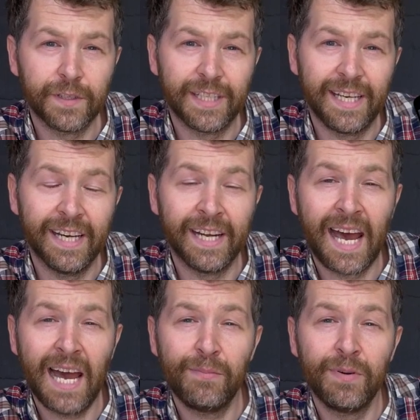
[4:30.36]
obviously an
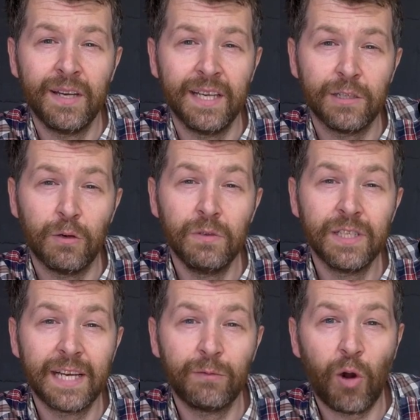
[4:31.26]
app, it's called
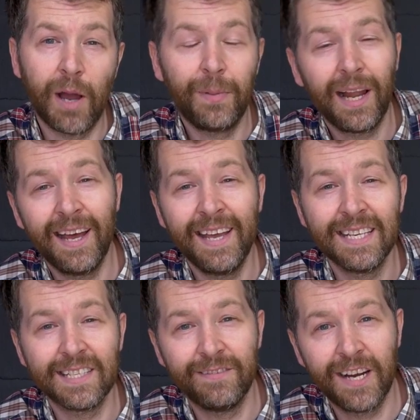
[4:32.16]
ZY Play,
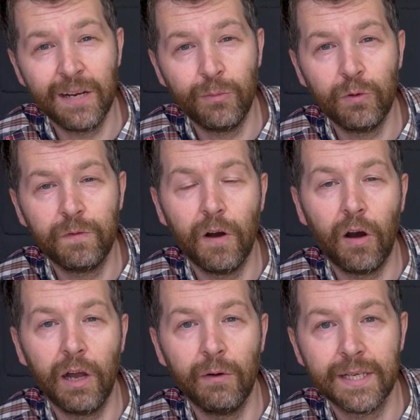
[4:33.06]
it's available for
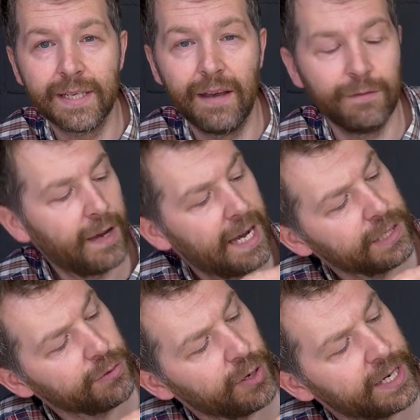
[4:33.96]
iOS and for
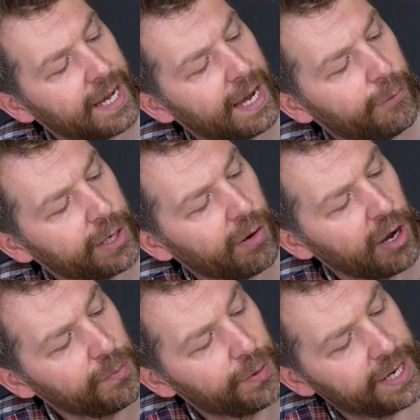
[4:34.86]
Android, and when you
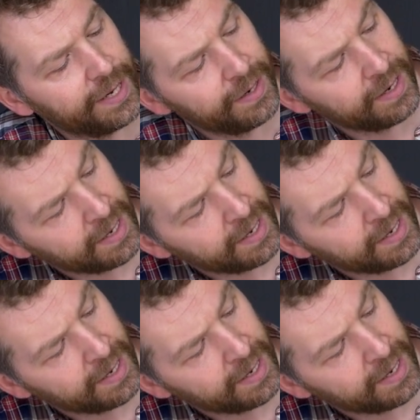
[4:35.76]
open it,